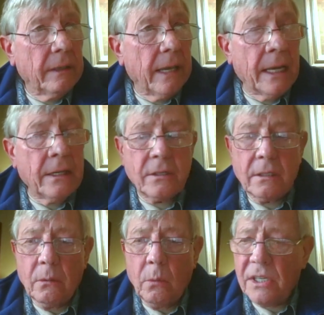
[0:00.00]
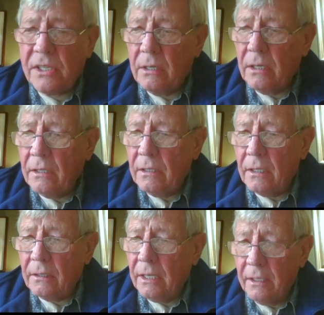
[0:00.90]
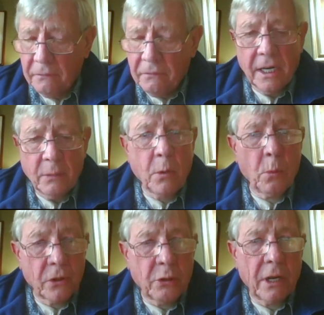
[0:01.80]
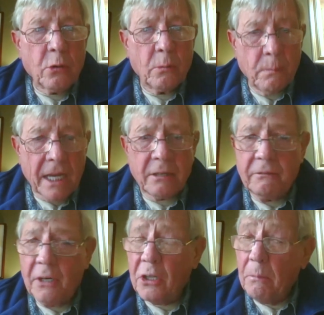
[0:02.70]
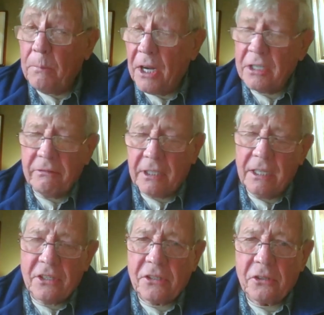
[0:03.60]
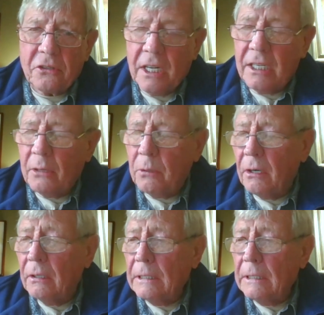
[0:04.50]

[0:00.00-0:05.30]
And we said, no, okay, fine. We want the record back. Very competitive against Australia we are.